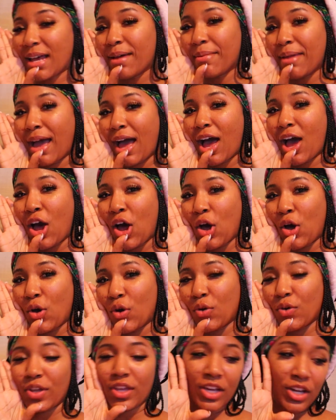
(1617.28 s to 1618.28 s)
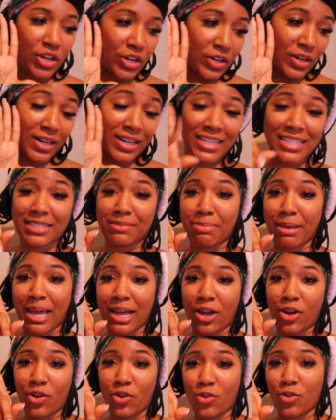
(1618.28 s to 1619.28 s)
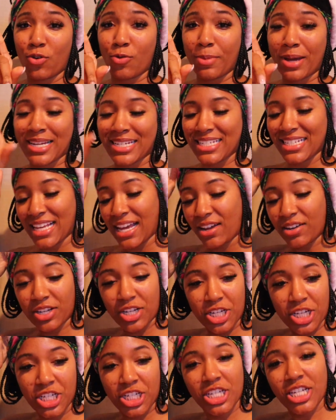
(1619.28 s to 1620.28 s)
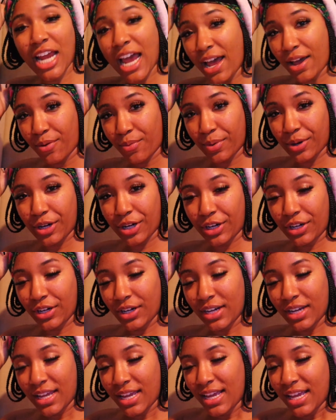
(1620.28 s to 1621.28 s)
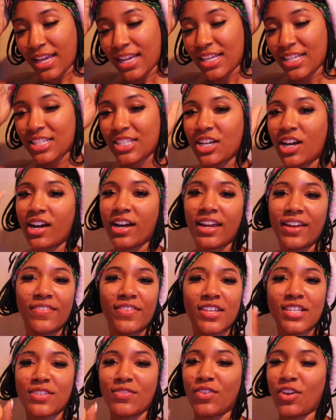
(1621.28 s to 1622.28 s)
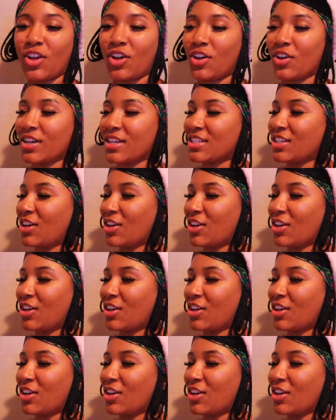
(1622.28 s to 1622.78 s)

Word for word: up, y'all? Your girl is back home. I just got out the shower. Sorry if this vlog is